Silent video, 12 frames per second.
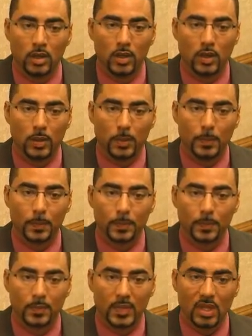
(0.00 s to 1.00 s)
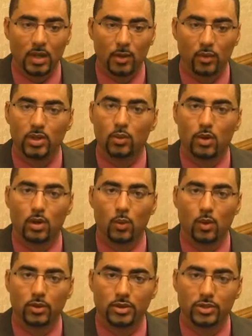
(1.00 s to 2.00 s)
And I really want to
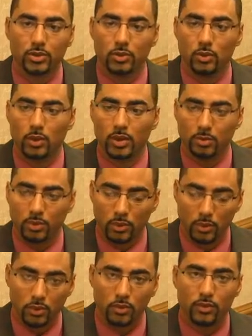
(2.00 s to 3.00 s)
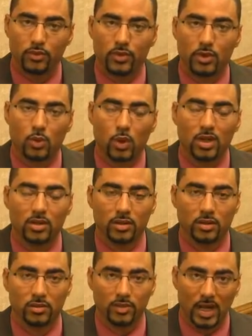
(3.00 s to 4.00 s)
work to improve the
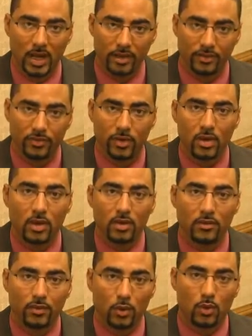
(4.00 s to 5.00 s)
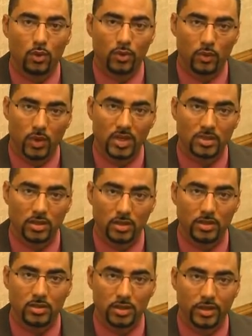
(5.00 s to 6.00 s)
quality of life for the
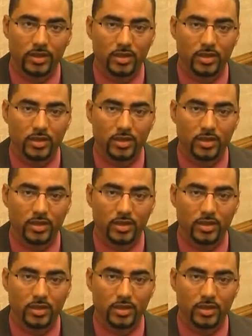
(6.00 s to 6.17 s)
residents in